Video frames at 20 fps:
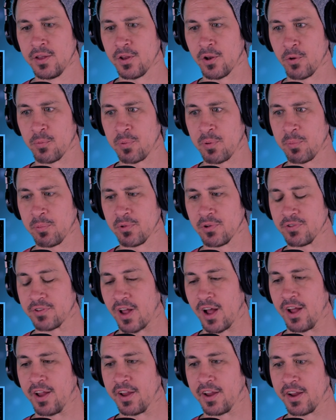you know, people are
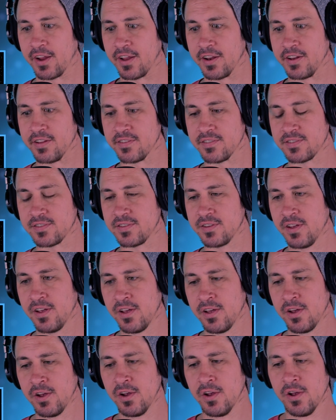dying, and it's,
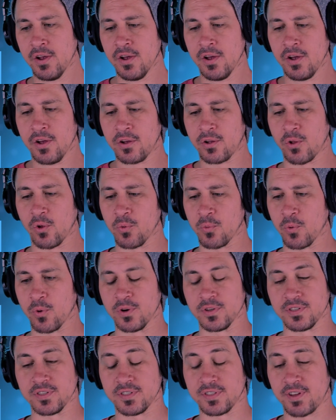Clone
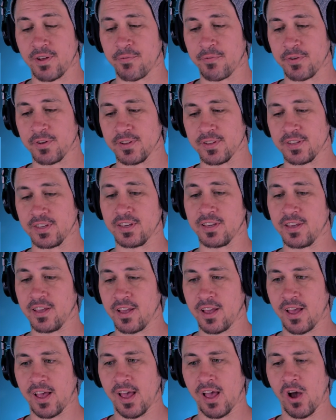Wars has
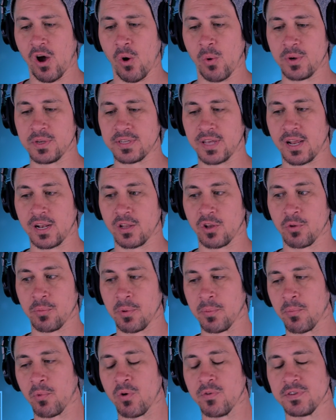definitely always had a little
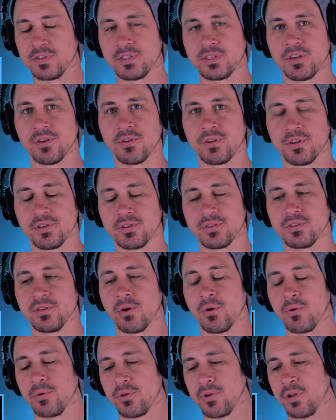bit more of a serious
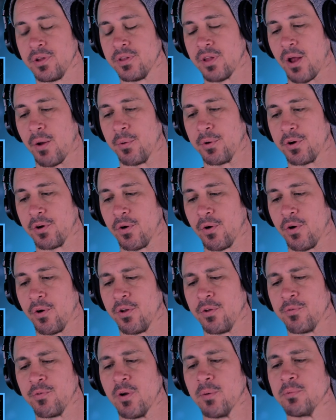note in that
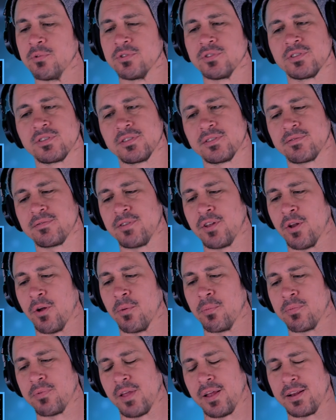regard, and Rebels, you
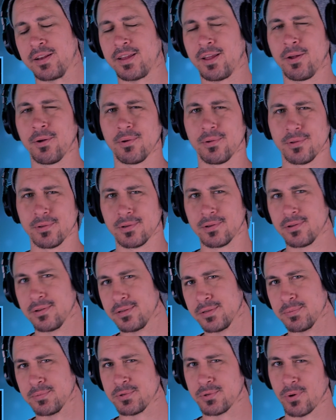know, they killed
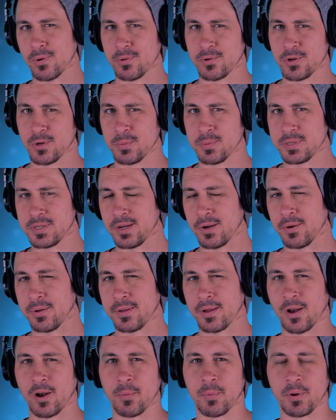some stormtroopers here
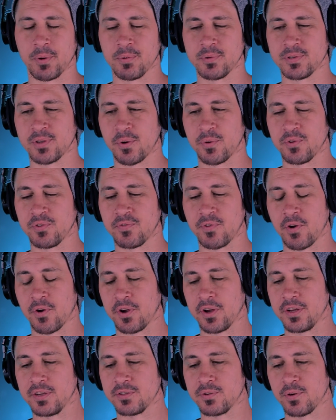and there, but it was always
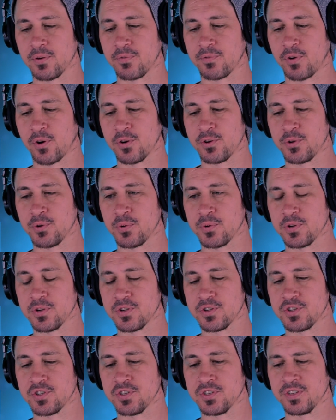very sort of
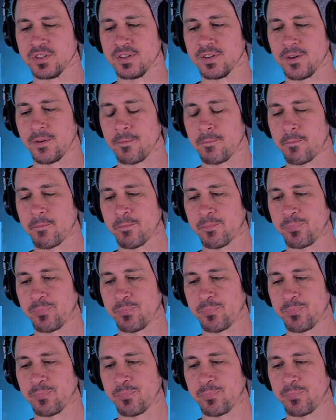cartoonish and,